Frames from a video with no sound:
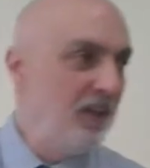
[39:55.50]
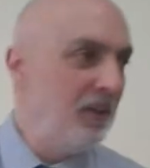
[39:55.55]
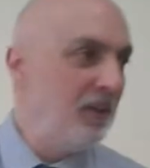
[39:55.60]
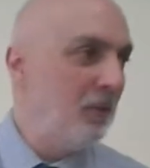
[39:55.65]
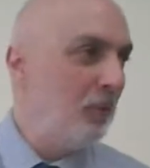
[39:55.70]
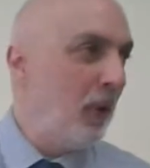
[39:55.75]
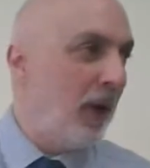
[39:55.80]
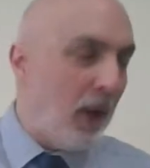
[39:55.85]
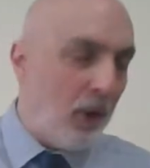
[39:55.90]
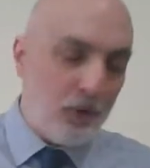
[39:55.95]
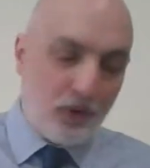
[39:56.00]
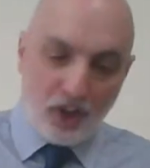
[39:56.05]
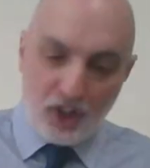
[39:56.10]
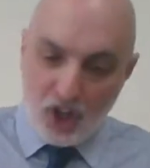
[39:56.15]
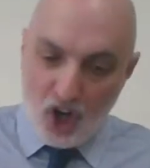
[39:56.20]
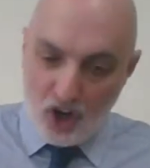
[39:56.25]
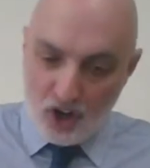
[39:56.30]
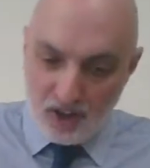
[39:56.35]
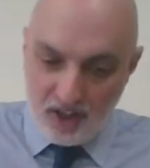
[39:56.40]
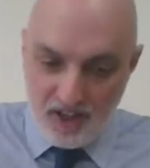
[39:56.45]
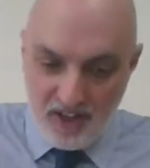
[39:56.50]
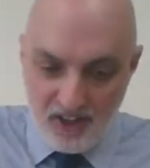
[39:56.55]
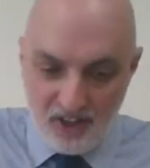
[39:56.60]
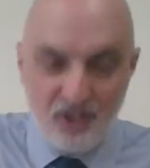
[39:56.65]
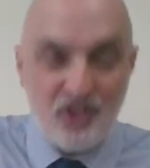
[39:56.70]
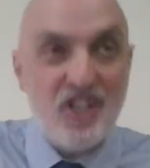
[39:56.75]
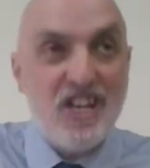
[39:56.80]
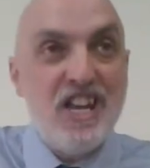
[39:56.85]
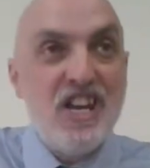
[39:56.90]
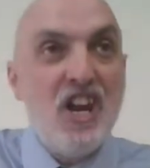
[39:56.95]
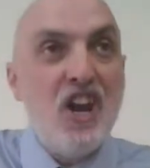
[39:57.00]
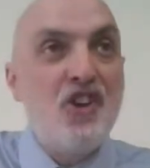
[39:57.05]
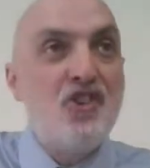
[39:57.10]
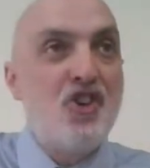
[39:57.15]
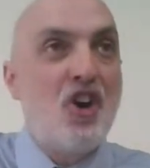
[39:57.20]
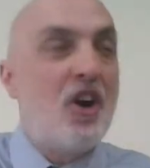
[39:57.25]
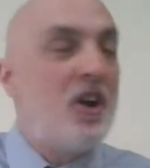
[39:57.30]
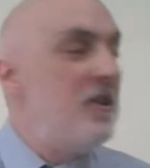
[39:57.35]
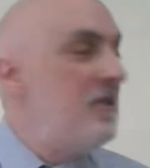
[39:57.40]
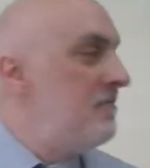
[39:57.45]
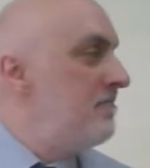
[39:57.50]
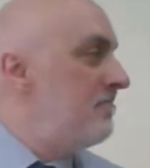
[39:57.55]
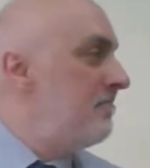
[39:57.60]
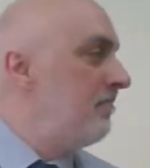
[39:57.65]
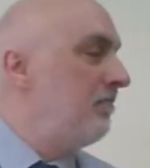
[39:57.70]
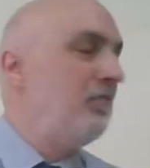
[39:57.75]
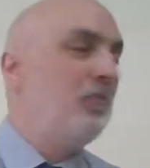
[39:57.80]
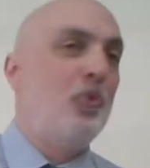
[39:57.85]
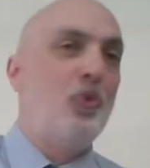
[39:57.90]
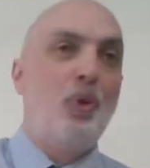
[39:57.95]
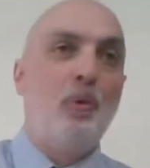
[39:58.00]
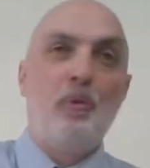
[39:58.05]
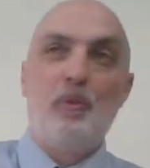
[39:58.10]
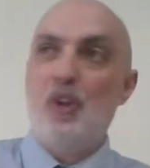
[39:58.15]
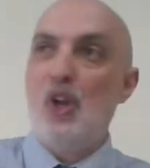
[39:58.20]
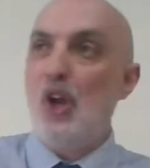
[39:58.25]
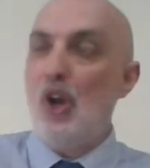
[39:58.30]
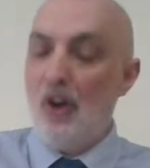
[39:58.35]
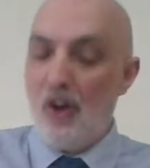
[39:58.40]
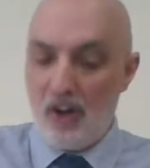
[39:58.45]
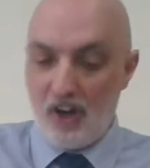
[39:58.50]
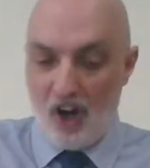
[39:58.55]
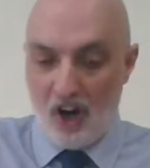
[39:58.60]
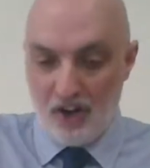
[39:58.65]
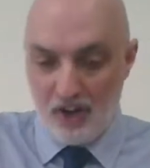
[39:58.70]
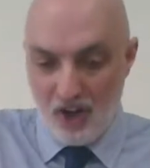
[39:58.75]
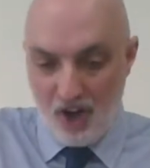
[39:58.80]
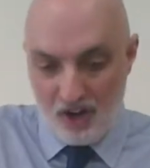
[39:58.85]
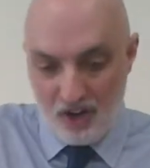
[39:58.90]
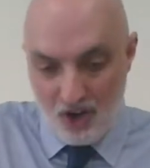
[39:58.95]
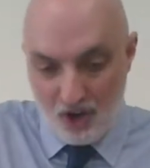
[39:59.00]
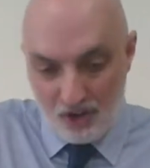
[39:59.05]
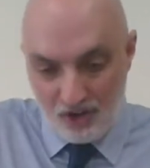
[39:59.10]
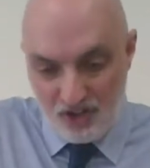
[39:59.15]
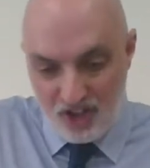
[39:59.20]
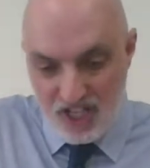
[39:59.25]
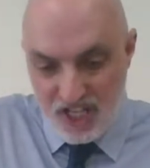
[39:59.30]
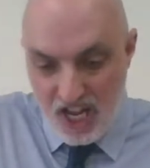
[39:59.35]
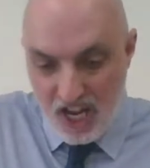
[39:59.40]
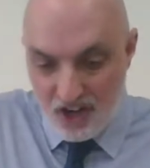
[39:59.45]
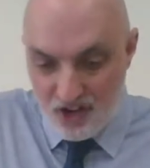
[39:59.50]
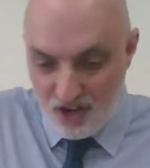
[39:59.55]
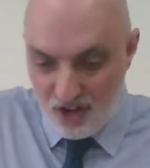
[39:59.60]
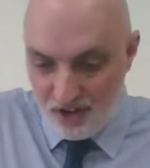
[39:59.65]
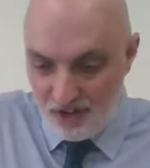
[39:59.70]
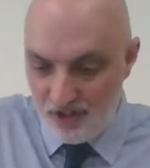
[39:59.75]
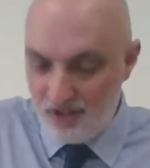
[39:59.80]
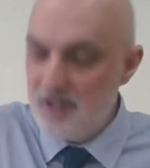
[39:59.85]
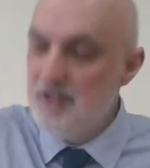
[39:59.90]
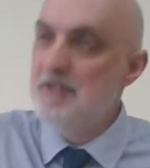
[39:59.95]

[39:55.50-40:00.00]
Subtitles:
When I was a young teenager, some of you here are young teenagers,